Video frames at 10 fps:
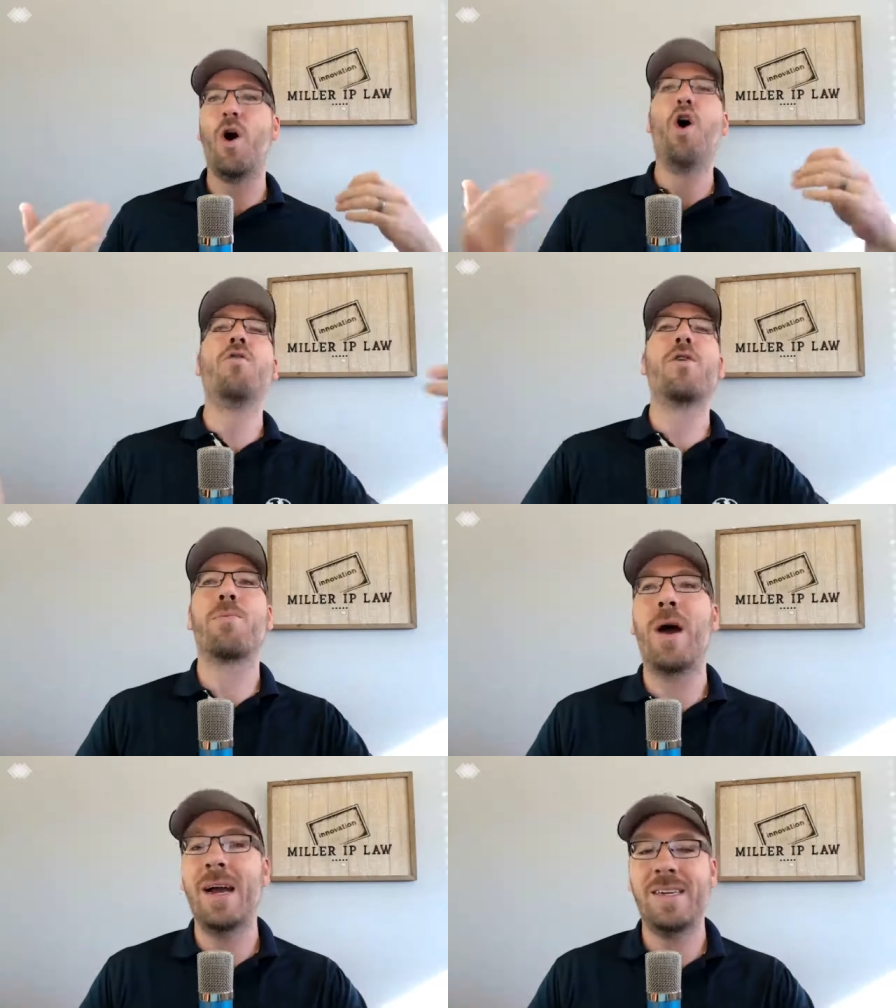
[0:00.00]

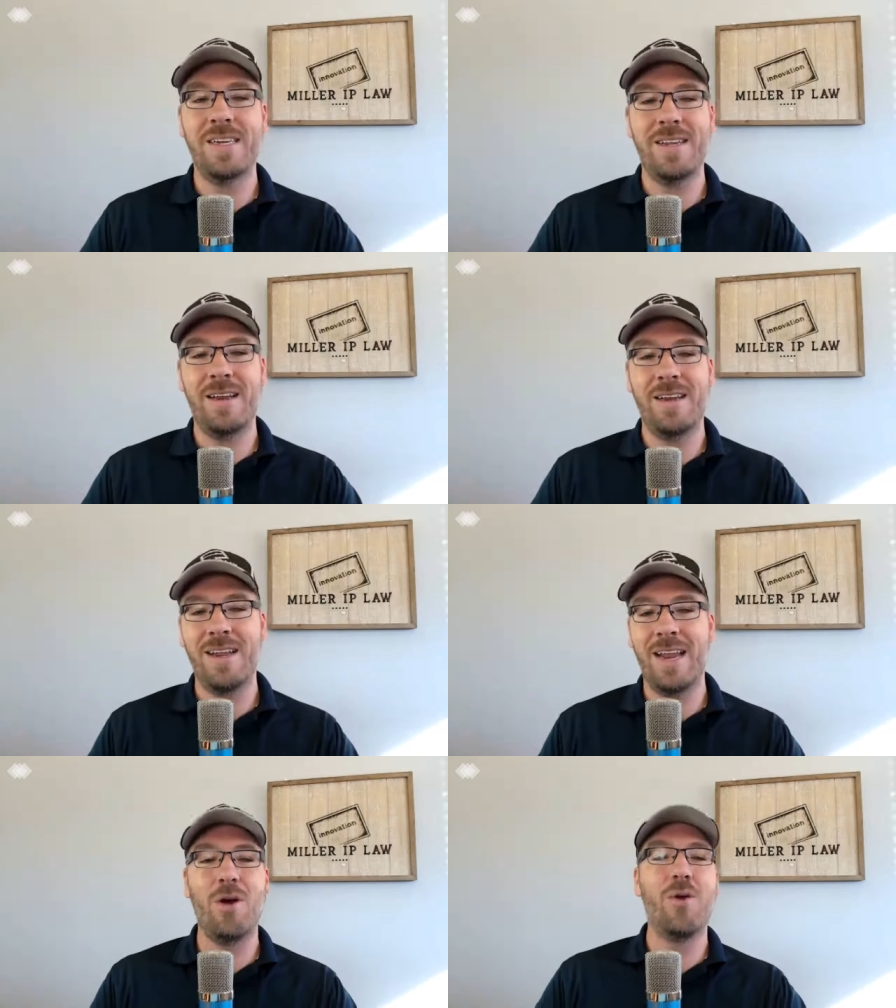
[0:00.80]
overprice it and they,
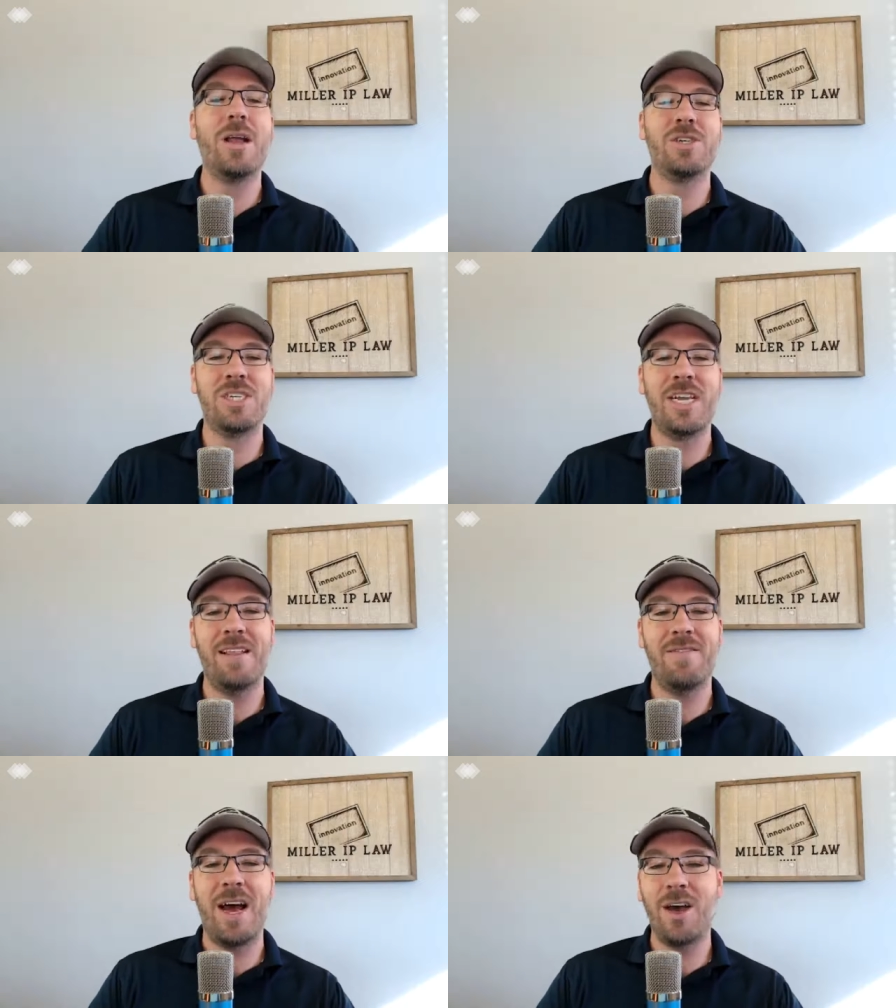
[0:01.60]
they don't
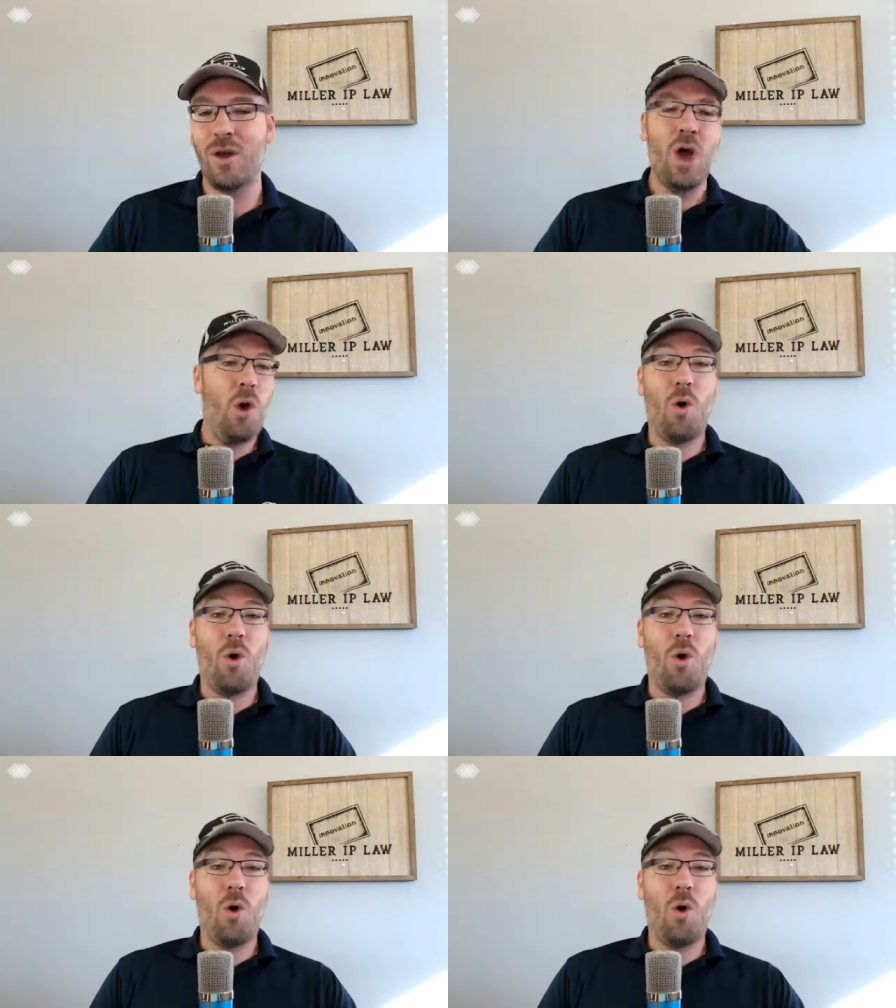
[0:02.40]
understand the value